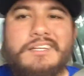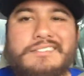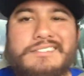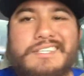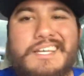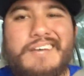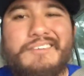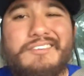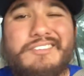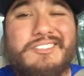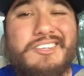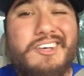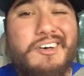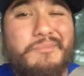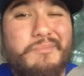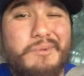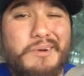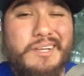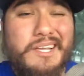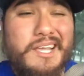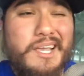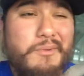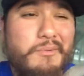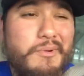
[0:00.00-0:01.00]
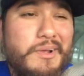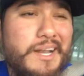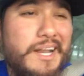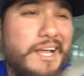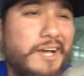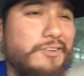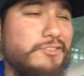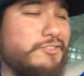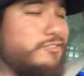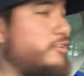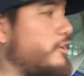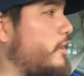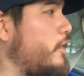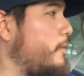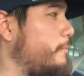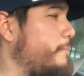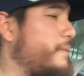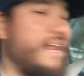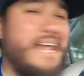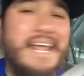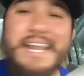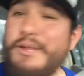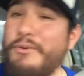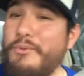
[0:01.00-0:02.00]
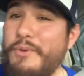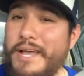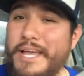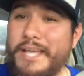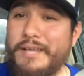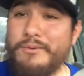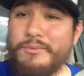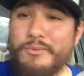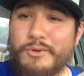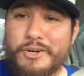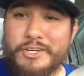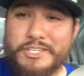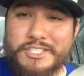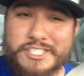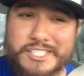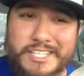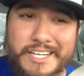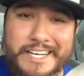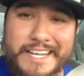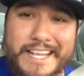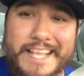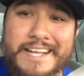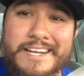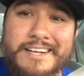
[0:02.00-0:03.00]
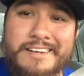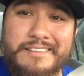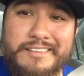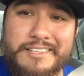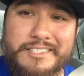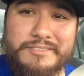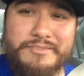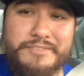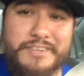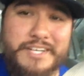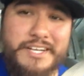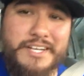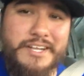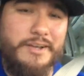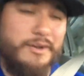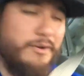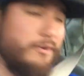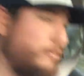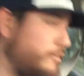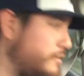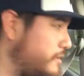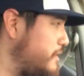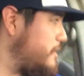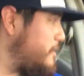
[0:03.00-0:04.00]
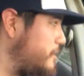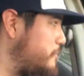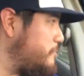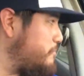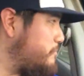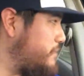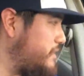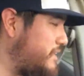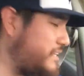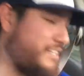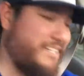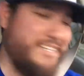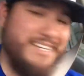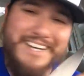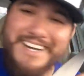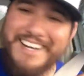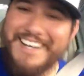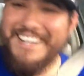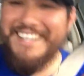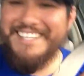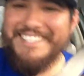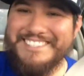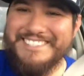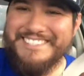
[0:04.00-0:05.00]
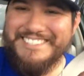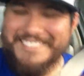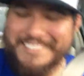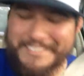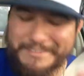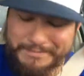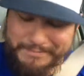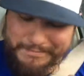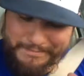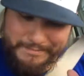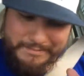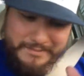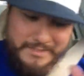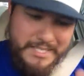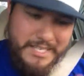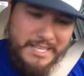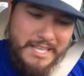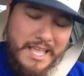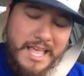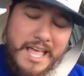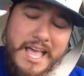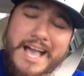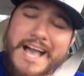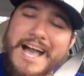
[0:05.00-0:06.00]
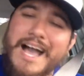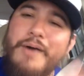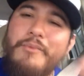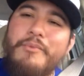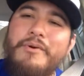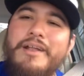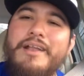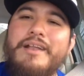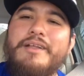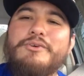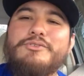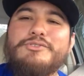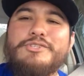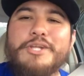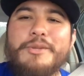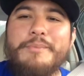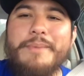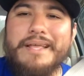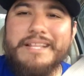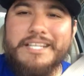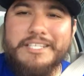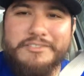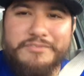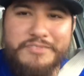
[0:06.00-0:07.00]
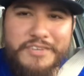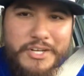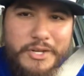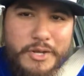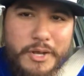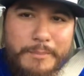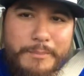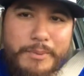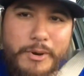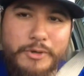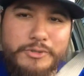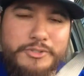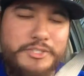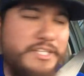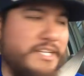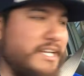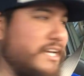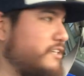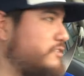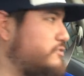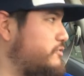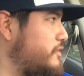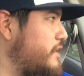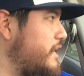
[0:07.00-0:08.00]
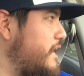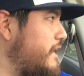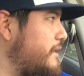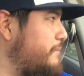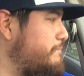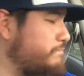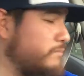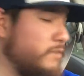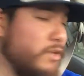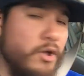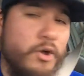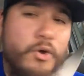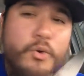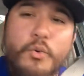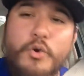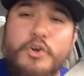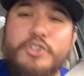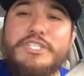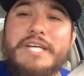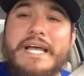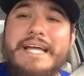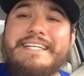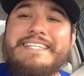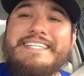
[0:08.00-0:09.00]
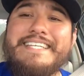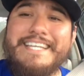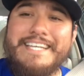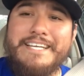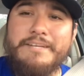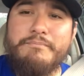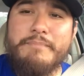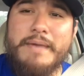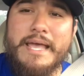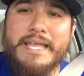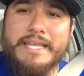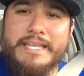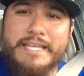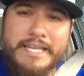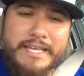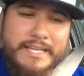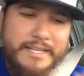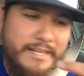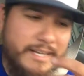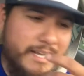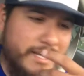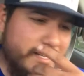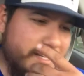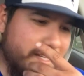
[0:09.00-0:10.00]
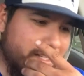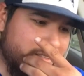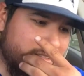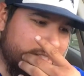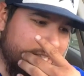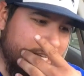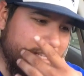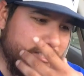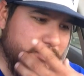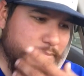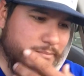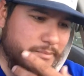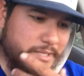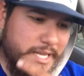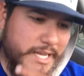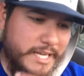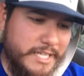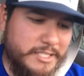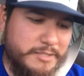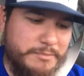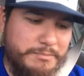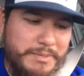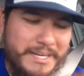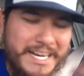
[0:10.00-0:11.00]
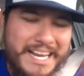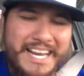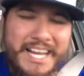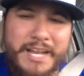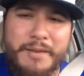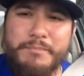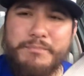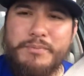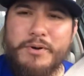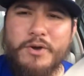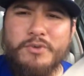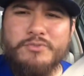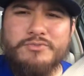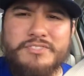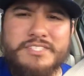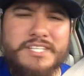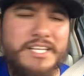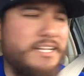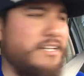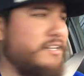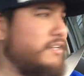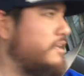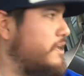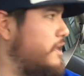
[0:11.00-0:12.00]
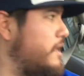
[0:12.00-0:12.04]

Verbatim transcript: I have a softball game right now. So, but anyway, we're just gonna get into this video because I wanted I was gonna make this video and post it yesterday, which I did make it and I did say some things, but I didn't post it